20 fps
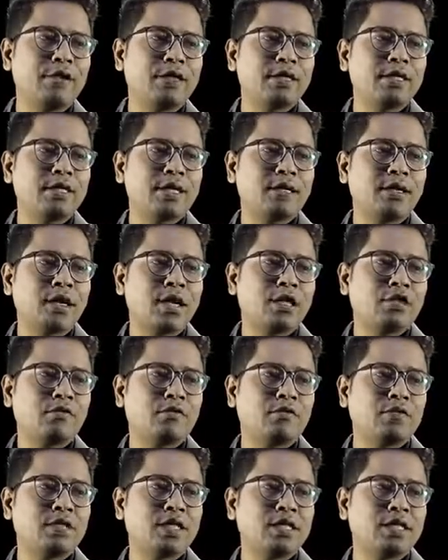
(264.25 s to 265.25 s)
This is enlarged
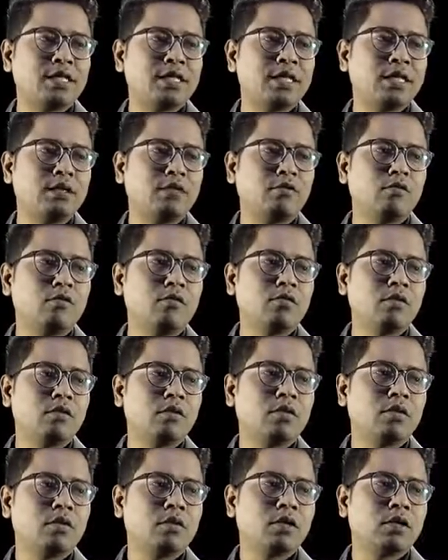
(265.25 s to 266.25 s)
from 16 to
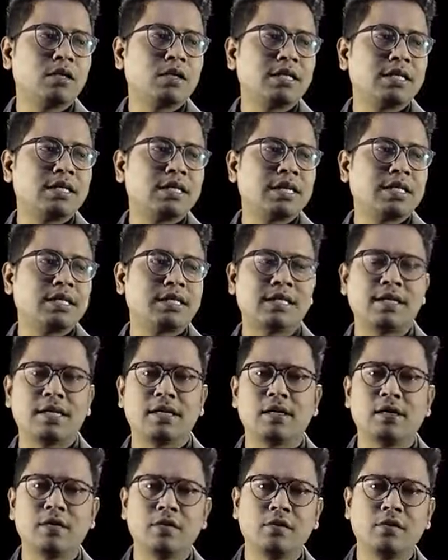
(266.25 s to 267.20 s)
60.